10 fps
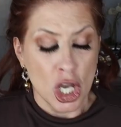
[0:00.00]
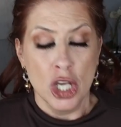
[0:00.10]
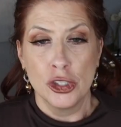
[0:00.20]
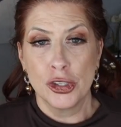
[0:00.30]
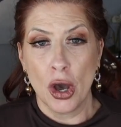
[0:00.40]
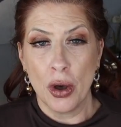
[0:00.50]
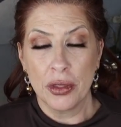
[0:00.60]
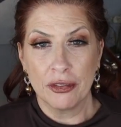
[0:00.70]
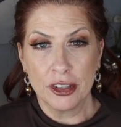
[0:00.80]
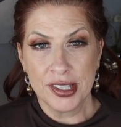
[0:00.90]

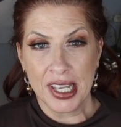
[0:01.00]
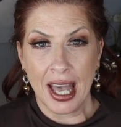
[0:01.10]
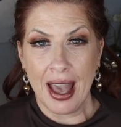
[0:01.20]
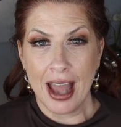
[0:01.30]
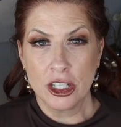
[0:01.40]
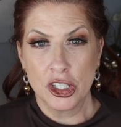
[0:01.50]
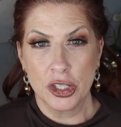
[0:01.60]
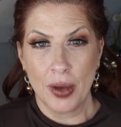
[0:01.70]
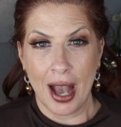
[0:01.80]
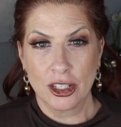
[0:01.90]
So the first thing I had to
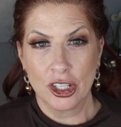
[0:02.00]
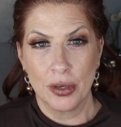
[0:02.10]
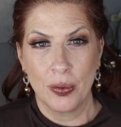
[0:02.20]
do actually